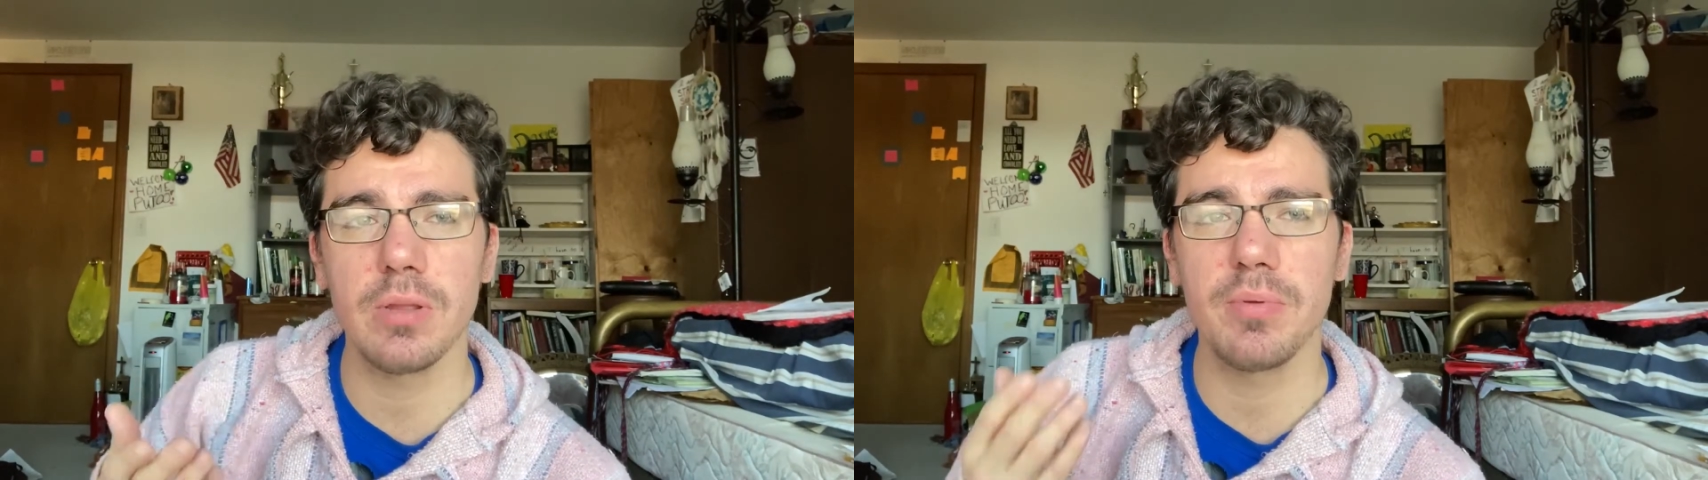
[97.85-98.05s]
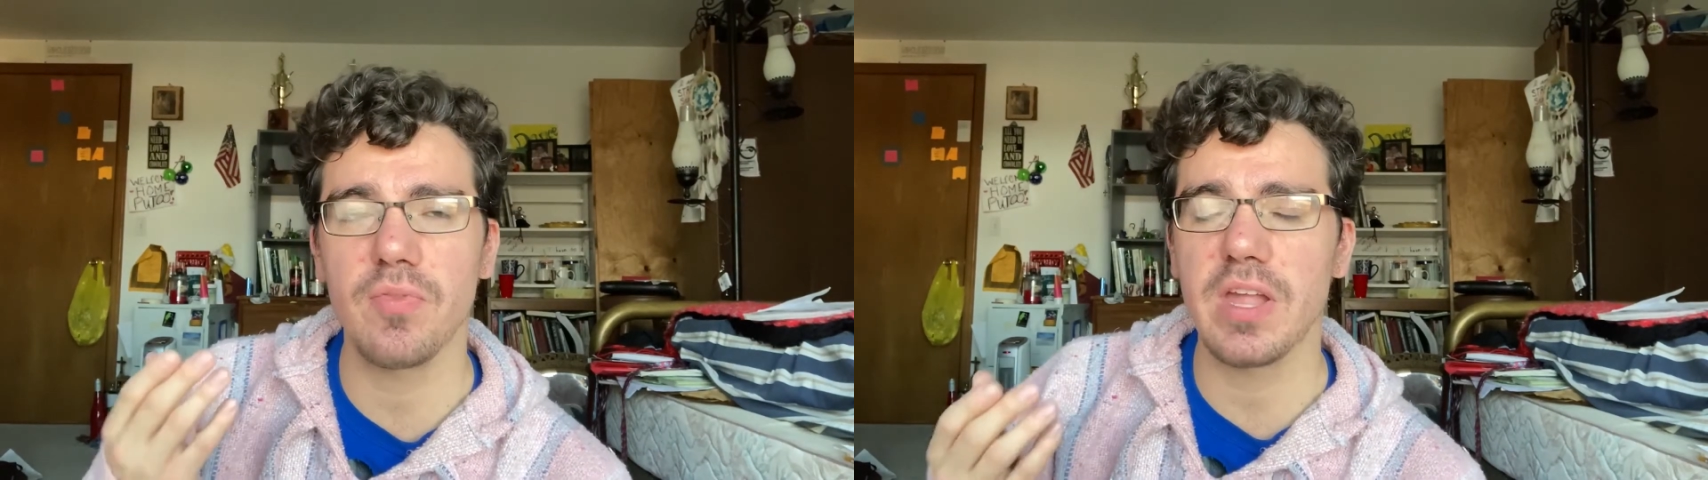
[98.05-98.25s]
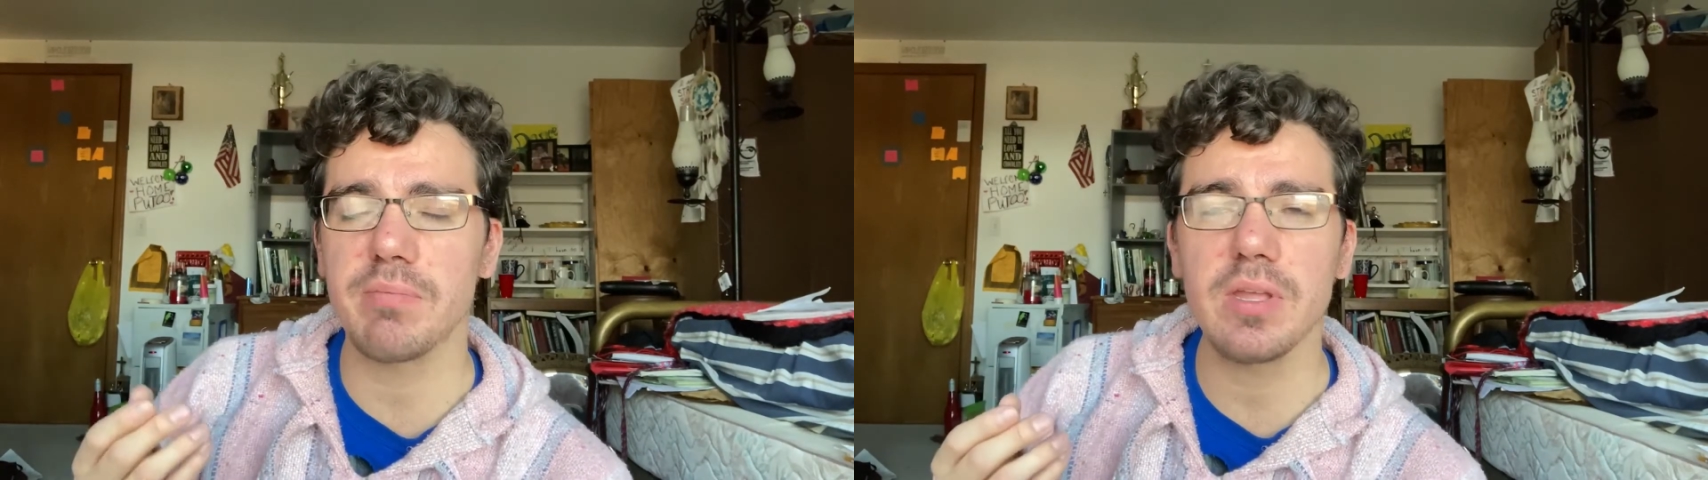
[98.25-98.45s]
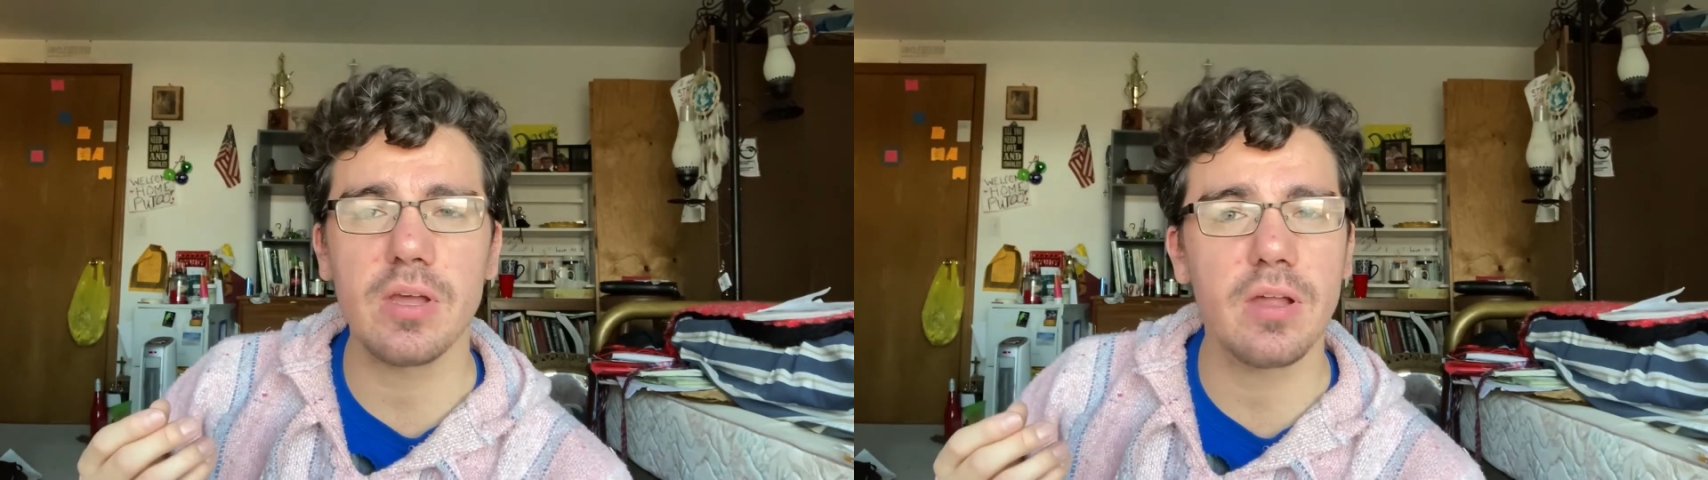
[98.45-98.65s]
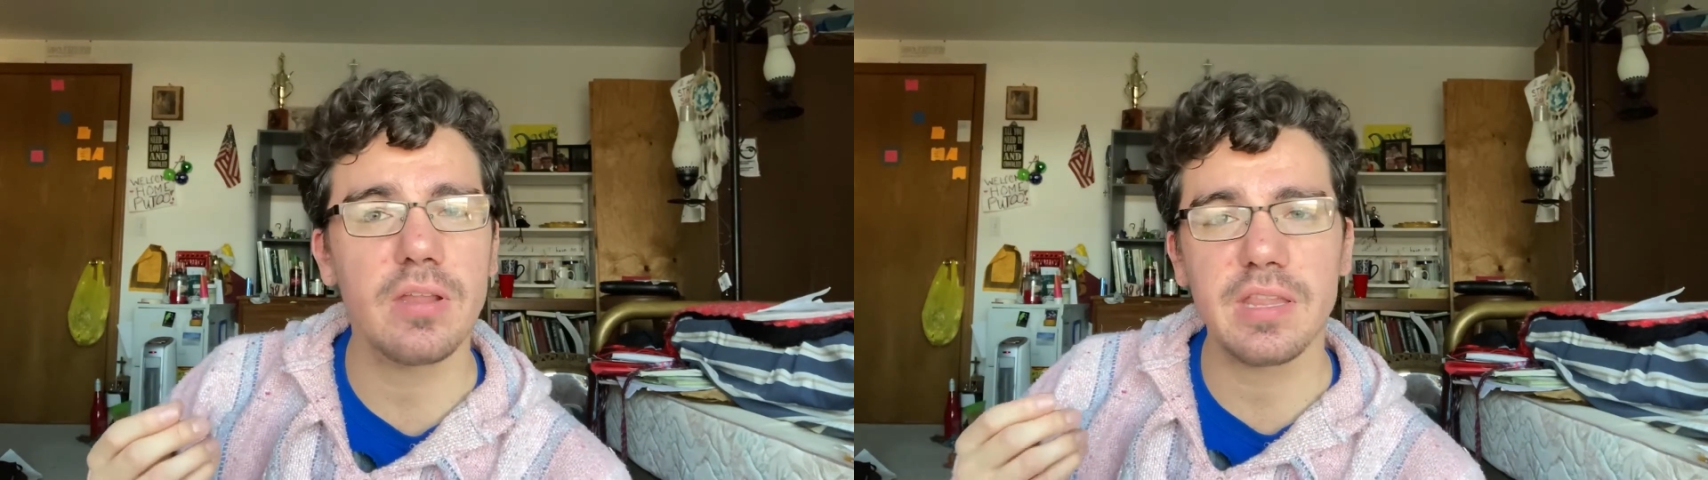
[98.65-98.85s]
but that's
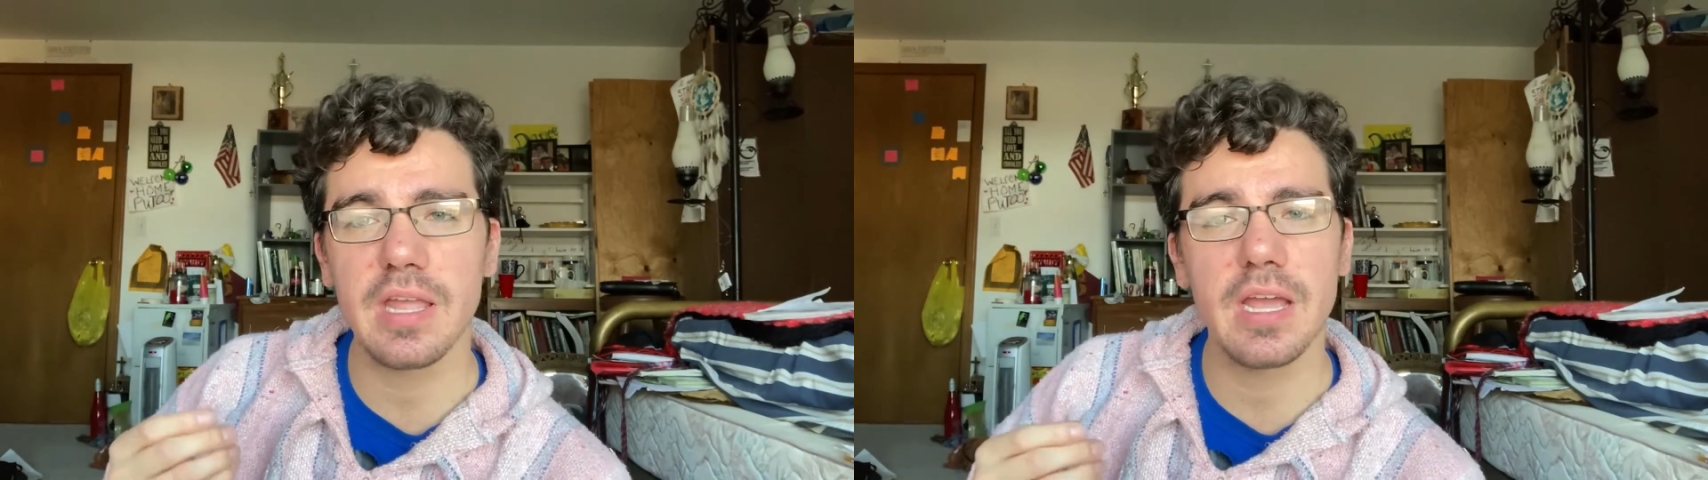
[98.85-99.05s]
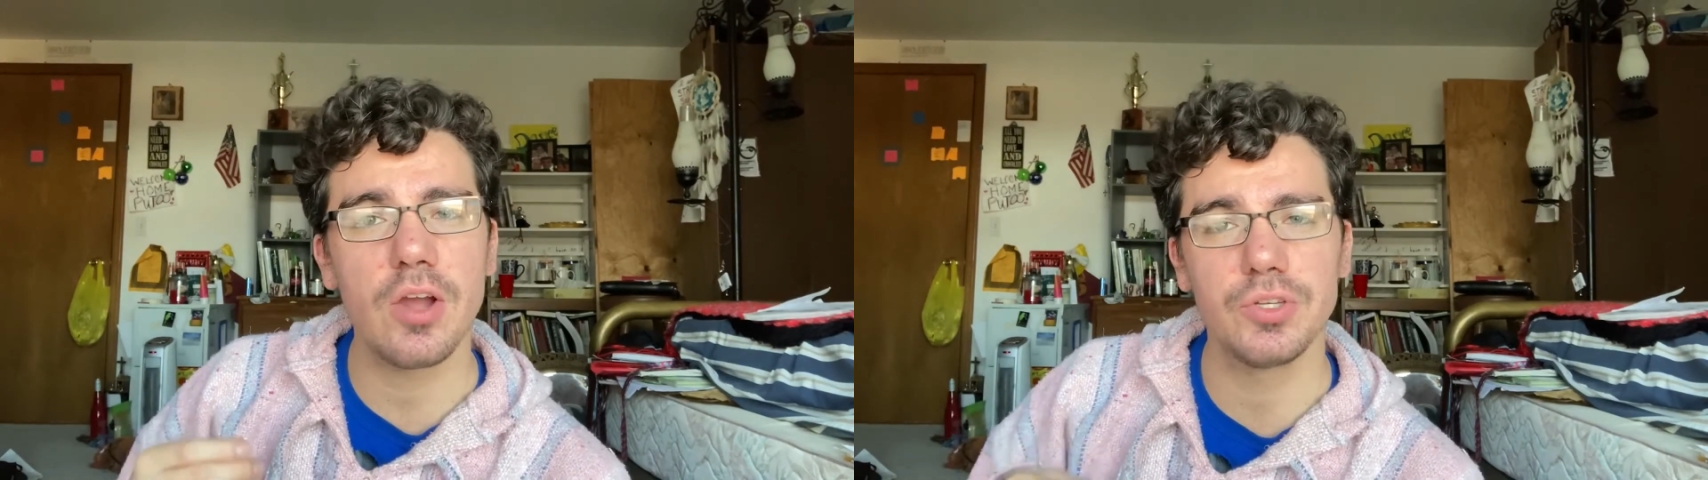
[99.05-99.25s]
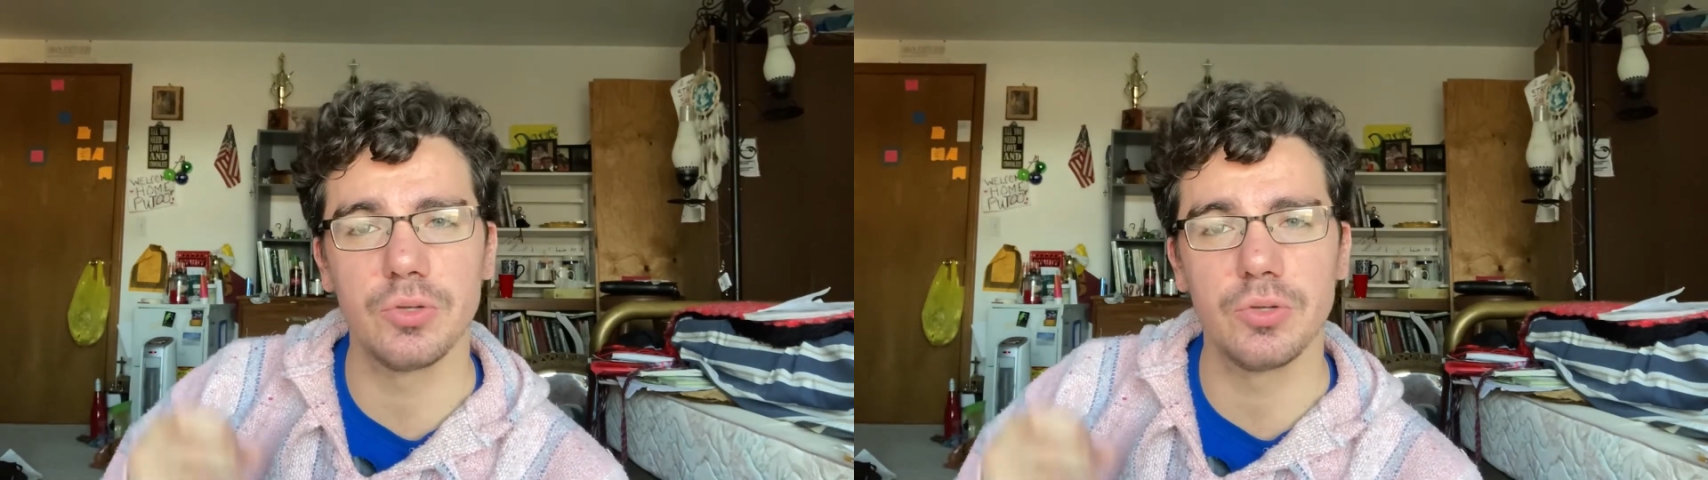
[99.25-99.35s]
because they are